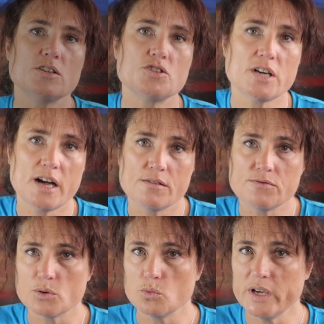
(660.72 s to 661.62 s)
on the trail
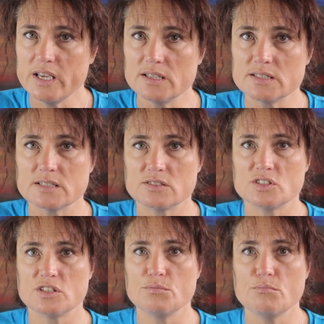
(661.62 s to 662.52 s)
for weeks
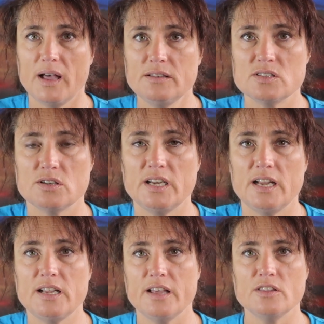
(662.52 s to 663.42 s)
to months on
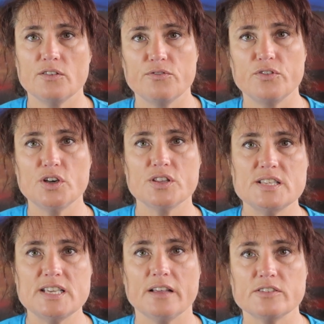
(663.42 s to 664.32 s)
end, and the
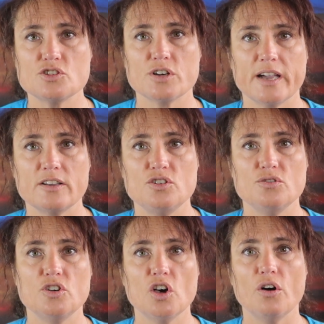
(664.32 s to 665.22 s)
further down the track
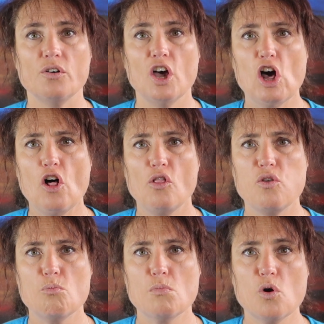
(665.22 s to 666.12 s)
you go,
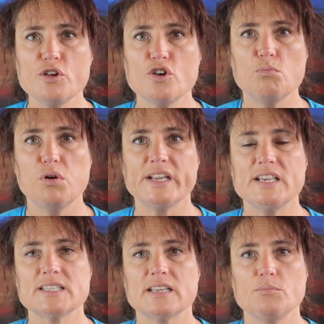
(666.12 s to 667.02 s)
the more your
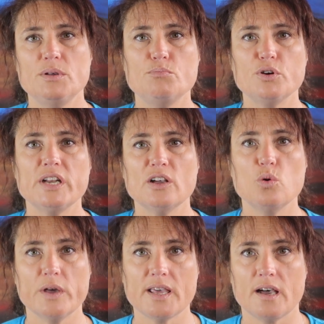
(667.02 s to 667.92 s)
body is going to be burning
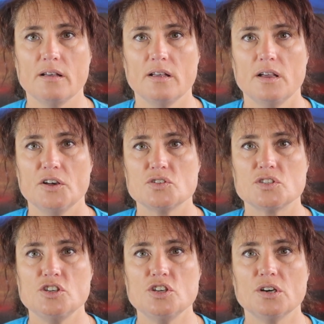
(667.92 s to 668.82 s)
quicker.
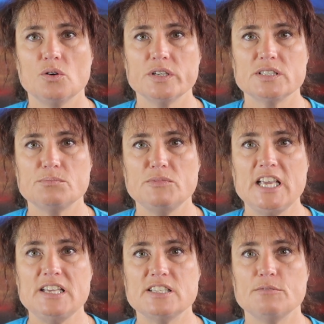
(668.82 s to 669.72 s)
So you're going to
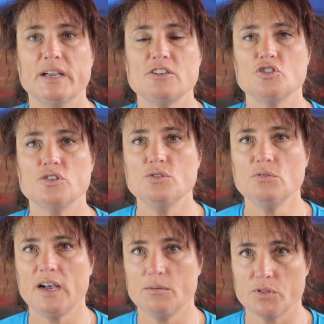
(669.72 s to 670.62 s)
need to make sure
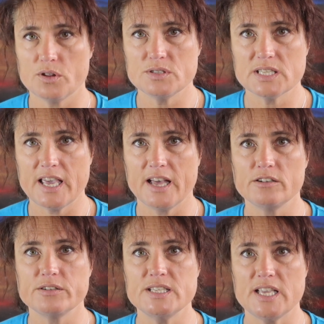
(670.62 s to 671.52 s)
you up those
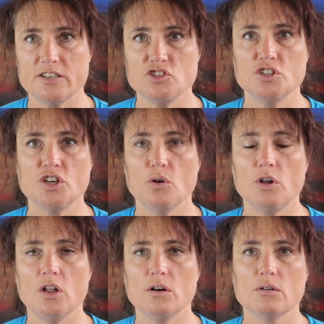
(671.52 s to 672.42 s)
calories as you go
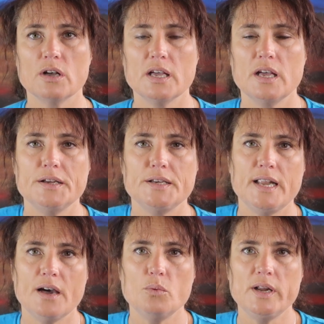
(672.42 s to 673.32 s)
along.
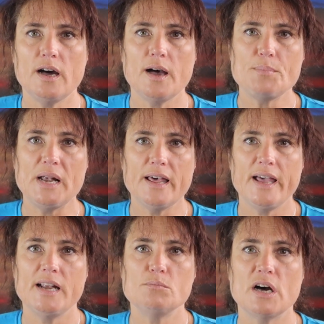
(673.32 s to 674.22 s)
Now, when I
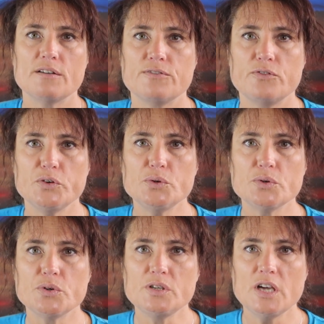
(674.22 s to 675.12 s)
plan my
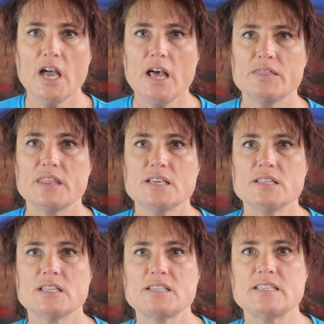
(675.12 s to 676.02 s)
food,
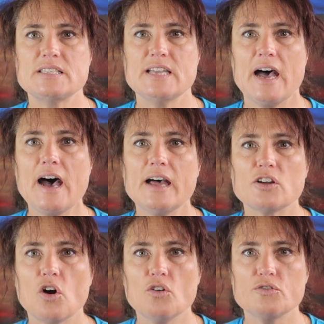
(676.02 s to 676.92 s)
the start
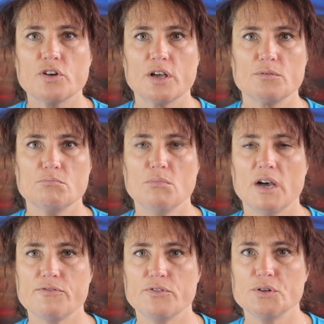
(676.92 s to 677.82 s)
of
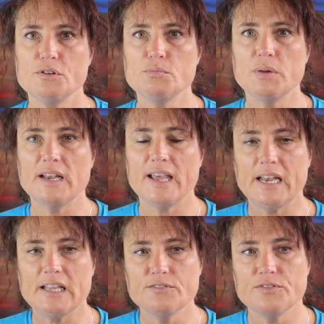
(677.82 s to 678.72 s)
my food
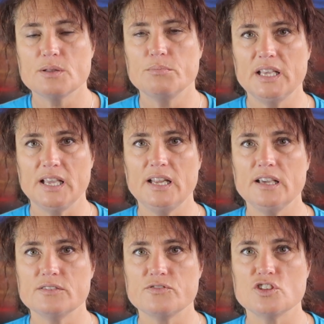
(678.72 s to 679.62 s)
planning for the
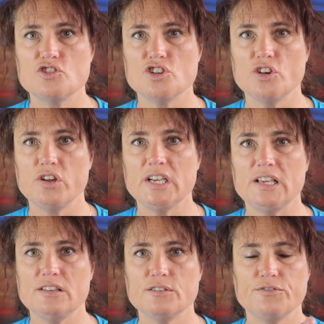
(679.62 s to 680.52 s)
beginning of the
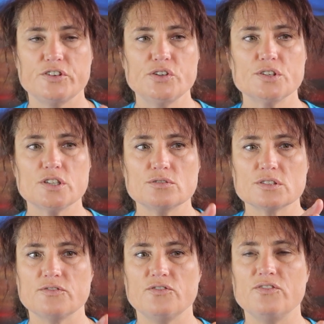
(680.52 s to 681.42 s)
journey, the food
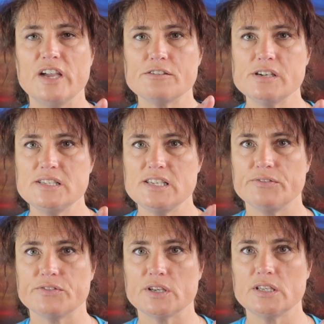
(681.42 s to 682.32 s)
looks very
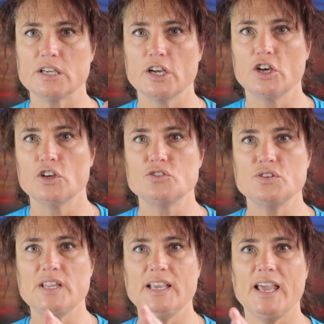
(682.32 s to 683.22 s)
different
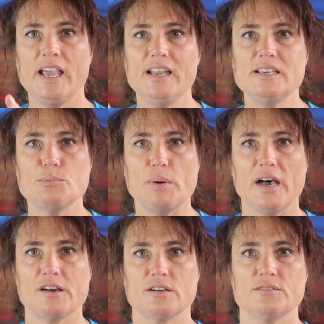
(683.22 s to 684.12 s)
to the end
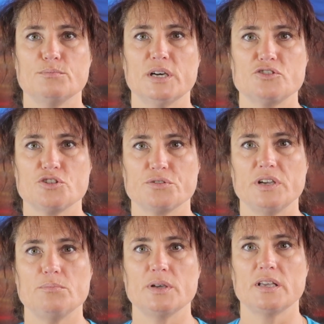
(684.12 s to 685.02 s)
part of my
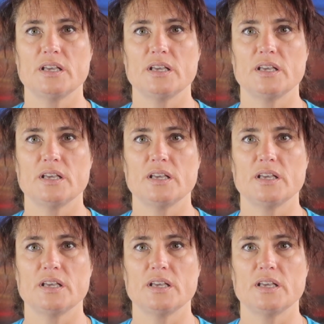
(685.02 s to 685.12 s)
trip.